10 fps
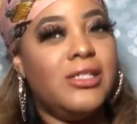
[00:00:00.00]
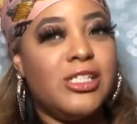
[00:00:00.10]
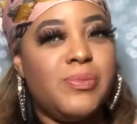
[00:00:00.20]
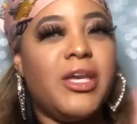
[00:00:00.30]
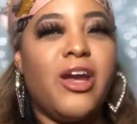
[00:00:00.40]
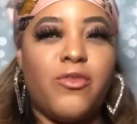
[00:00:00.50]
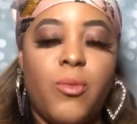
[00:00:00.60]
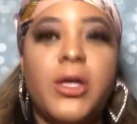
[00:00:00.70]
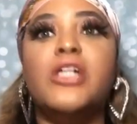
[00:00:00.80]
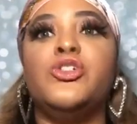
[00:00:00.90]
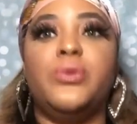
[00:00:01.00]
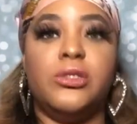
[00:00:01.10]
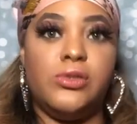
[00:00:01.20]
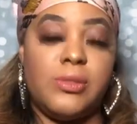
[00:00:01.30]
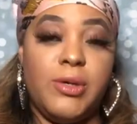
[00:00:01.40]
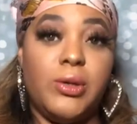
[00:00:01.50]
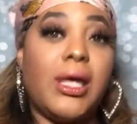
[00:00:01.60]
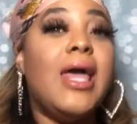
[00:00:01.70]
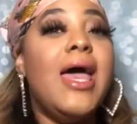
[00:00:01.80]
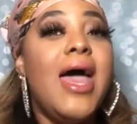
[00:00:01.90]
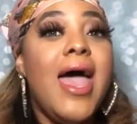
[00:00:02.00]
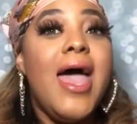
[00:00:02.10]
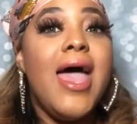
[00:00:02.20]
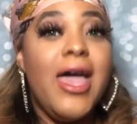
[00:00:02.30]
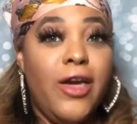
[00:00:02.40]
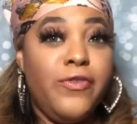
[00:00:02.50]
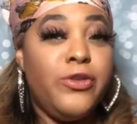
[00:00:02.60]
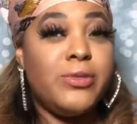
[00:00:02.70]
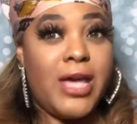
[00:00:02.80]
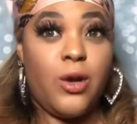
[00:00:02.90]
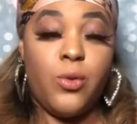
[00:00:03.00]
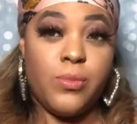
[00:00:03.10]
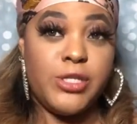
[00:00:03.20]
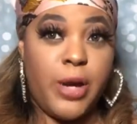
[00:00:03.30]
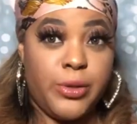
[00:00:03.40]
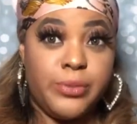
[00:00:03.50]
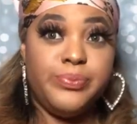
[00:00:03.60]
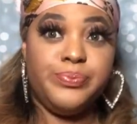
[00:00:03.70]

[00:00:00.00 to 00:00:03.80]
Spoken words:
just be careful, because you will lose milk if you take a warm shower.